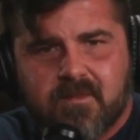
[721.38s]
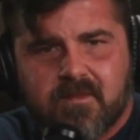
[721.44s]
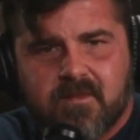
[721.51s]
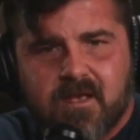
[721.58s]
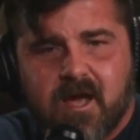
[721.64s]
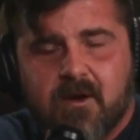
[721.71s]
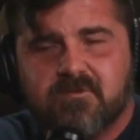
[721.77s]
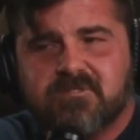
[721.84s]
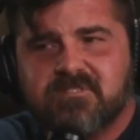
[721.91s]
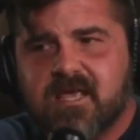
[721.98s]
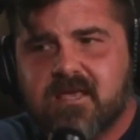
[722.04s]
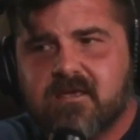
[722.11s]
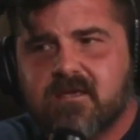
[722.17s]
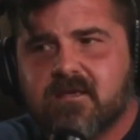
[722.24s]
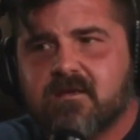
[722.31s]
I was
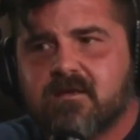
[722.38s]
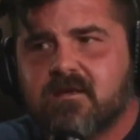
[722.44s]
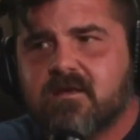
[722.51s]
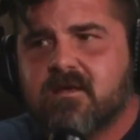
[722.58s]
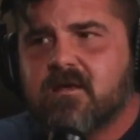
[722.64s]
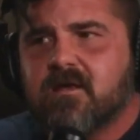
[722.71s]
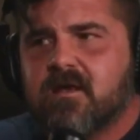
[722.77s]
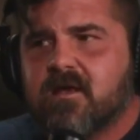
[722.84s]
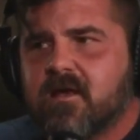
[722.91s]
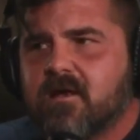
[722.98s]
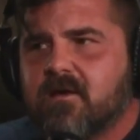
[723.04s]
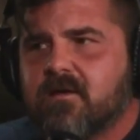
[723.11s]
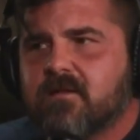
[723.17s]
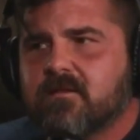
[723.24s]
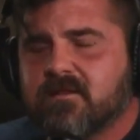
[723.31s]
taking
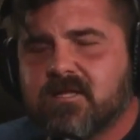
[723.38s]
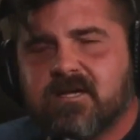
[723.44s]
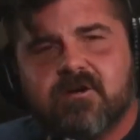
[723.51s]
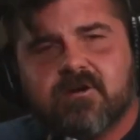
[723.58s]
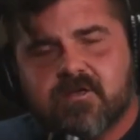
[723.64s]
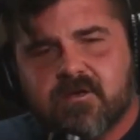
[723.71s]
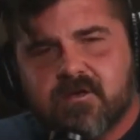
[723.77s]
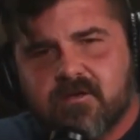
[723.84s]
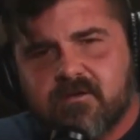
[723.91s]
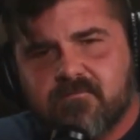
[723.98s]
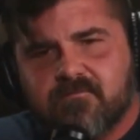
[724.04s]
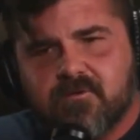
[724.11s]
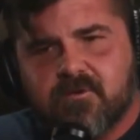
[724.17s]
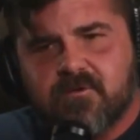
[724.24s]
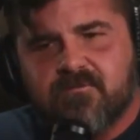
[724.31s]
Lyrica
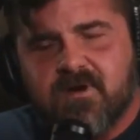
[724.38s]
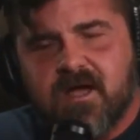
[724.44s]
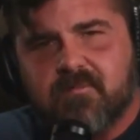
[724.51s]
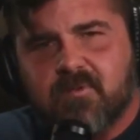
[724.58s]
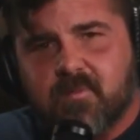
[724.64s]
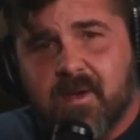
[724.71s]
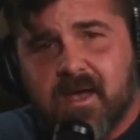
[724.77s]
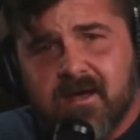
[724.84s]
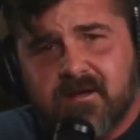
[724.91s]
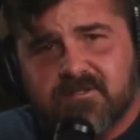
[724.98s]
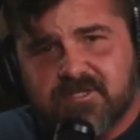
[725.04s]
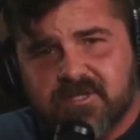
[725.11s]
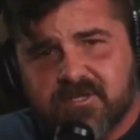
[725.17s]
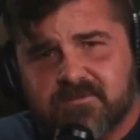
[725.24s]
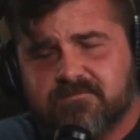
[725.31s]
for
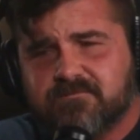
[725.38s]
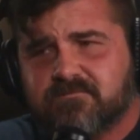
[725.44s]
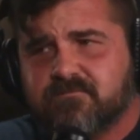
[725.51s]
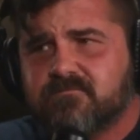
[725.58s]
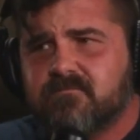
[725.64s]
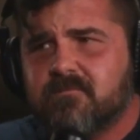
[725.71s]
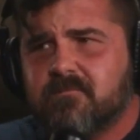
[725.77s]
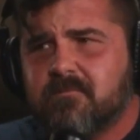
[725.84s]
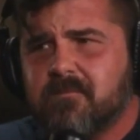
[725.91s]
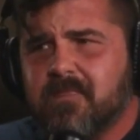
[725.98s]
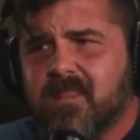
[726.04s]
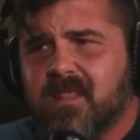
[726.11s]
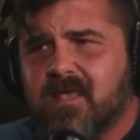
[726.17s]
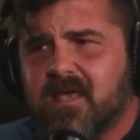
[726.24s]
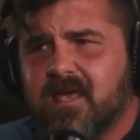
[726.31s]
fibromyalgia,
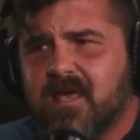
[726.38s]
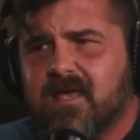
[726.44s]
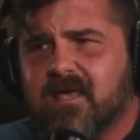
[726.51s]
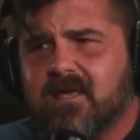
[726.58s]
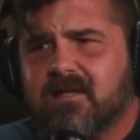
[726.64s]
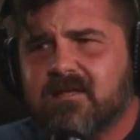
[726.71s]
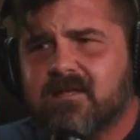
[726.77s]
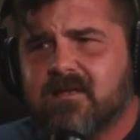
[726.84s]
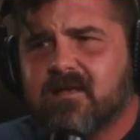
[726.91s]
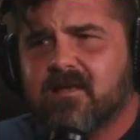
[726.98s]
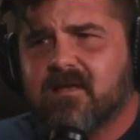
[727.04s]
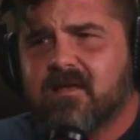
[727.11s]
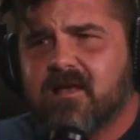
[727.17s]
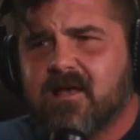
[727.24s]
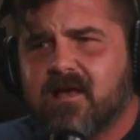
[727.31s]
and
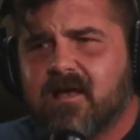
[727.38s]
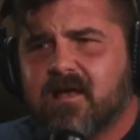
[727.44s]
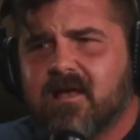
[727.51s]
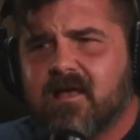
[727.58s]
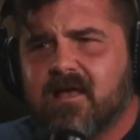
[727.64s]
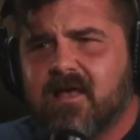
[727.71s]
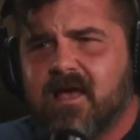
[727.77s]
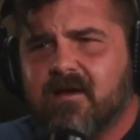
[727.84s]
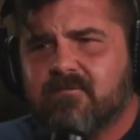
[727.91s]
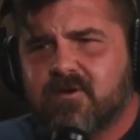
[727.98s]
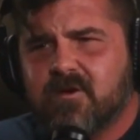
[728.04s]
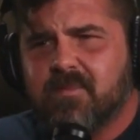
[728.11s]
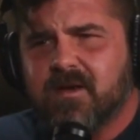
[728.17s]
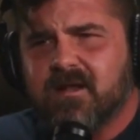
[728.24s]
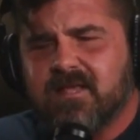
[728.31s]
after
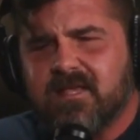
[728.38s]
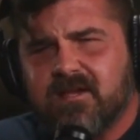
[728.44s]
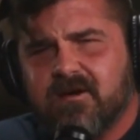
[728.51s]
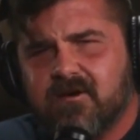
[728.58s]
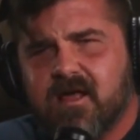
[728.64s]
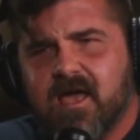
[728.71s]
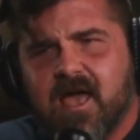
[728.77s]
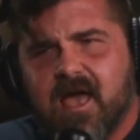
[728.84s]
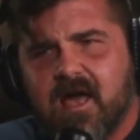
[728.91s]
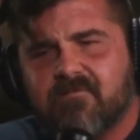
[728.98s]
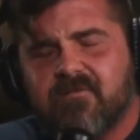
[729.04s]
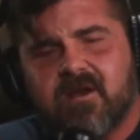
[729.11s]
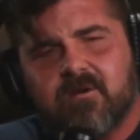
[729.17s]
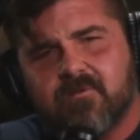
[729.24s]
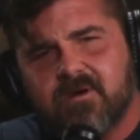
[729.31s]
about 1.5 years,
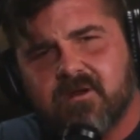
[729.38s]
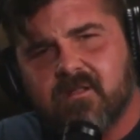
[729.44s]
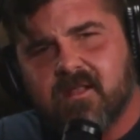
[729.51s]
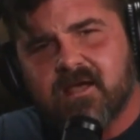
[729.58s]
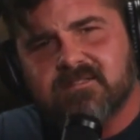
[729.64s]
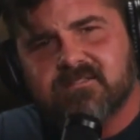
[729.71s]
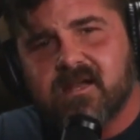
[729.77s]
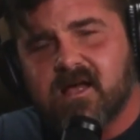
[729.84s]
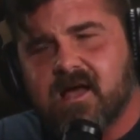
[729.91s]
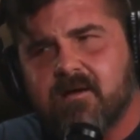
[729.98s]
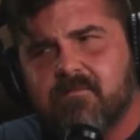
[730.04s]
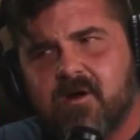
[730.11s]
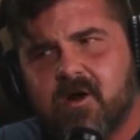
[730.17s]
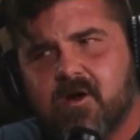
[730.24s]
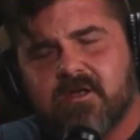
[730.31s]
I realized
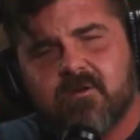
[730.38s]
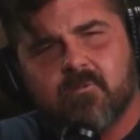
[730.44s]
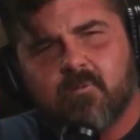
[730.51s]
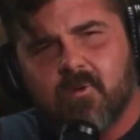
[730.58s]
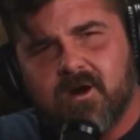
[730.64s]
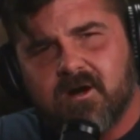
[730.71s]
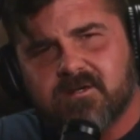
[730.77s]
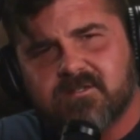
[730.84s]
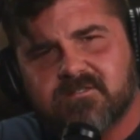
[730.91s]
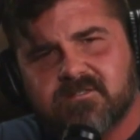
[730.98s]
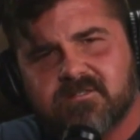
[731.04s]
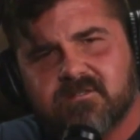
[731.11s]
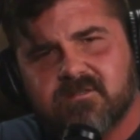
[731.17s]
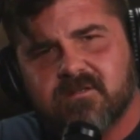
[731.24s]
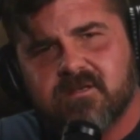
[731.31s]
I'm hurting worse
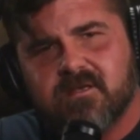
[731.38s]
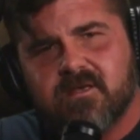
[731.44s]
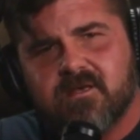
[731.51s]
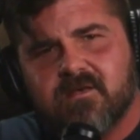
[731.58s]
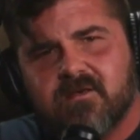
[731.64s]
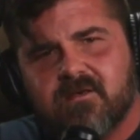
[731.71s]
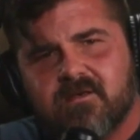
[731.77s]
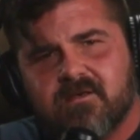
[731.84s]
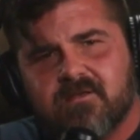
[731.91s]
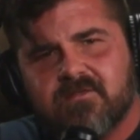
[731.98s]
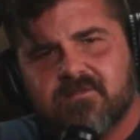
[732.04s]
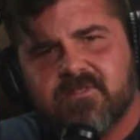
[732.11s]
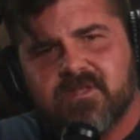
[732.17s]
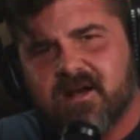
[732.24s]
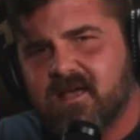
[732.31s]

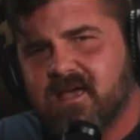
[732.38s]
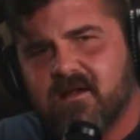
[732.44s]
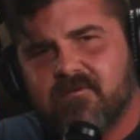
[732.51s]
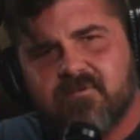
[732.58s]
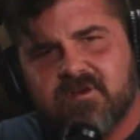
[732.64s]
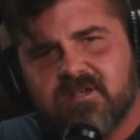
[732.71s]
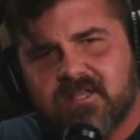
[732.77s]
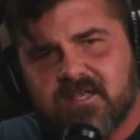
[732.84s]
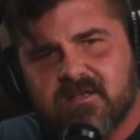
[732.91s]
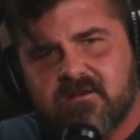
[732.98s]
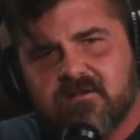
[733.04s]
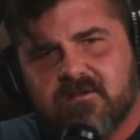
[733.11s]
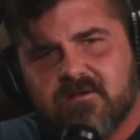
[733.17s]
than I ever did